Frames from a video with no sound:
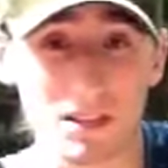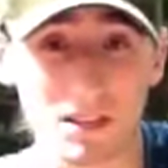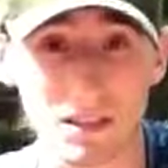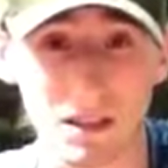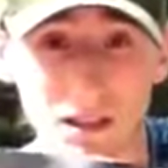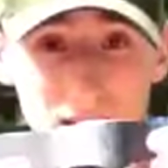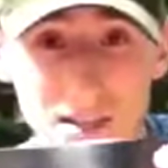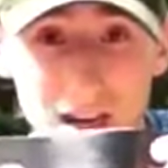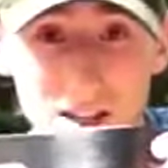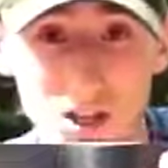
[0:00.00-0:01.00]
it's
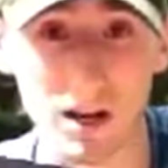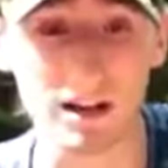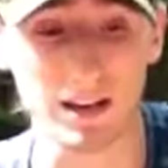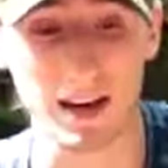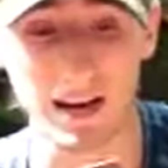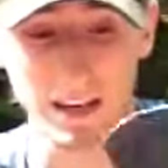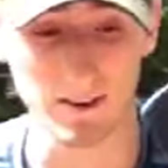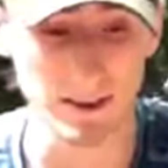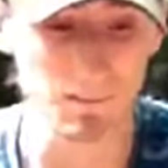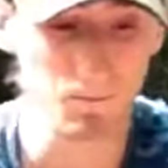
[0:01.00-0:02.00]
agile and
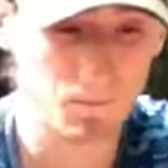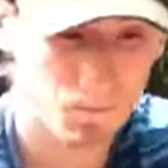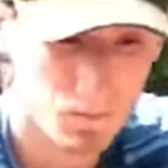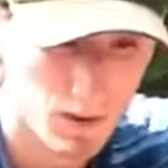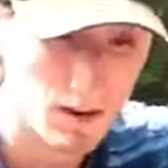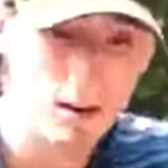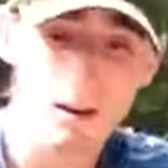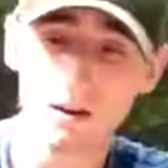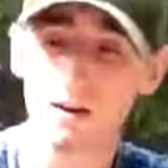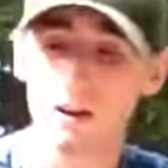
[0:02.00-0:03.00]
accurate.
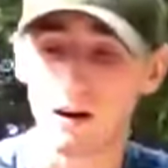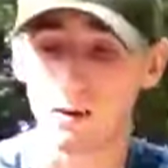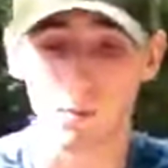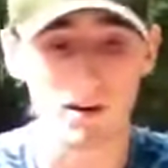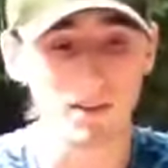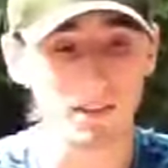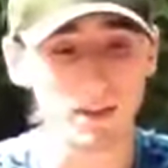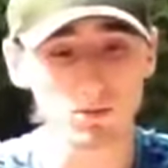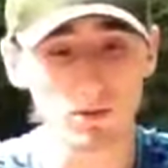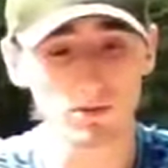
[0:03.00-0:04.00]
I've had
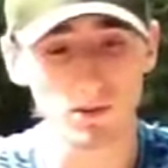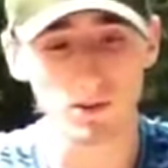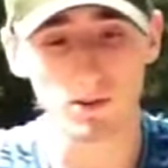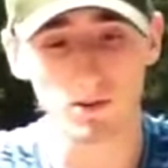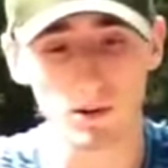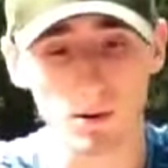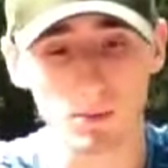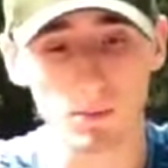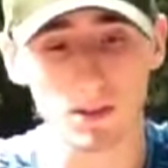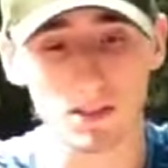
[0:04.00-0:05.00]
this one for a couple
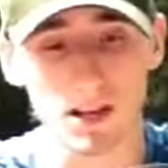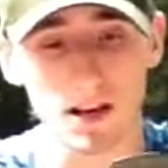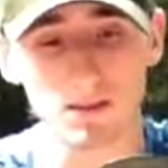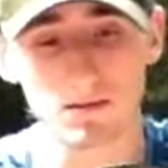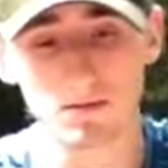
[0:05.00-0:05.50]
months now.